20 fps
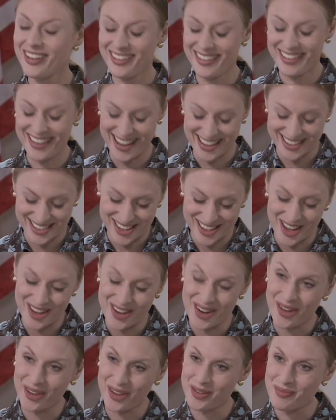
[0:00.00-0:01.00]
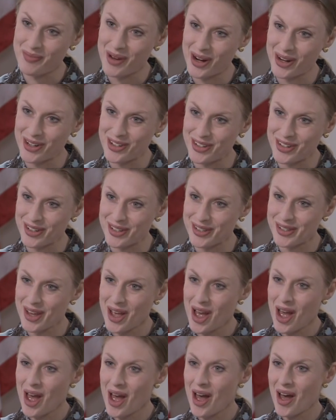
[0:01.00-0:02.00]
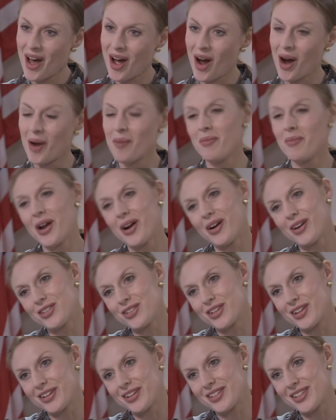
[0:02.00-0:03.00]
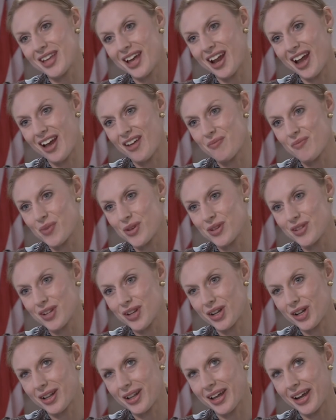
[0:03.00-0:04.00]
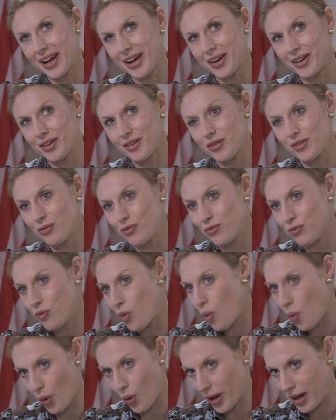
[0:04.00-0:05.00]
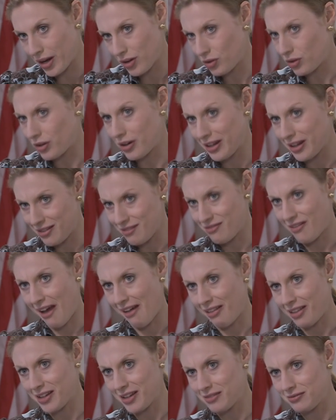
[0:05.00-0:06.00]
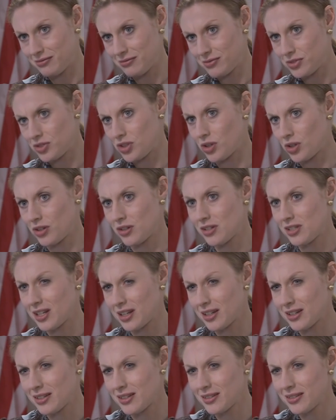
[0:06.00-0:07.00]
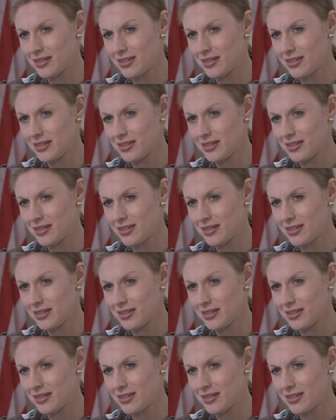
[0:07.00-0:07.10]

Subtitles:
Yes, annulled marriages are marriages that have been declared void or invalid. Do you understand?